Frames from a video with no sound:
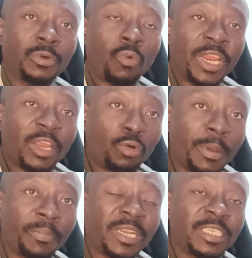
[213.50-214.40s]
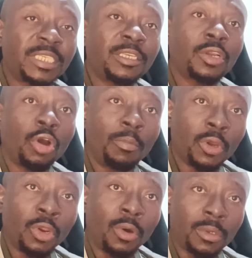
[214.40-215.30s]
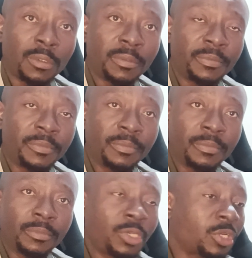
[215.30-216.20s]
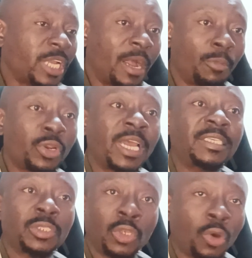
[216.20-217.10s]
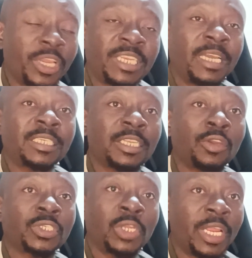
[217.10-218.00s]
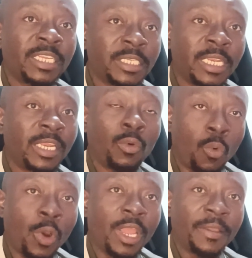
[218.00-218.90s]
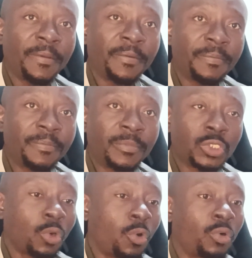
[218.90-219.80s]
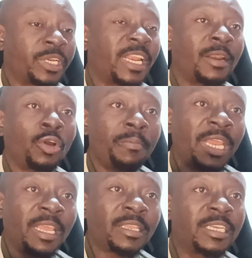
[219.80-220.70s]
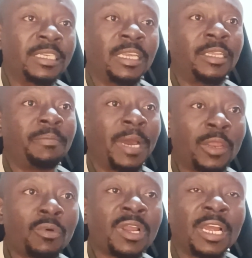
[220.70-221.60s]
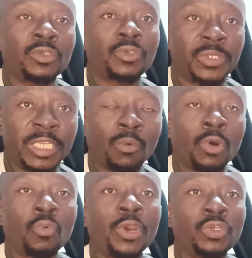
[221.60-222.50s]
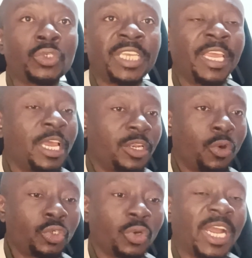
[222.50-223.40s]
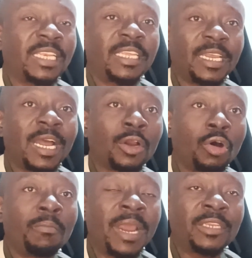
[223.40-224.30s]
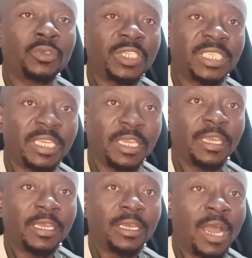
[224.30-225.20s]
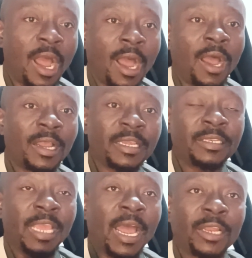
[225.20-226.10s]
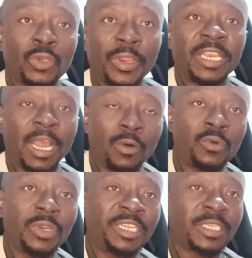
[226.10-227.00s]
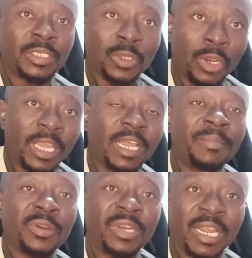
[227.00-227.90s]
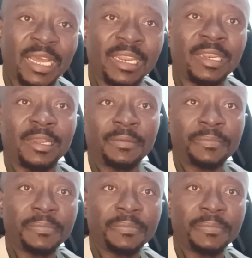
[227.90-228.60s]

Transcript: where they will be practicing common law, not harmonized law. It does not exist anywhere. So there are not many bilingual countries in the world where you say, no, you can take and combine to see how they are doing their own. It is only Cameroon and Canada.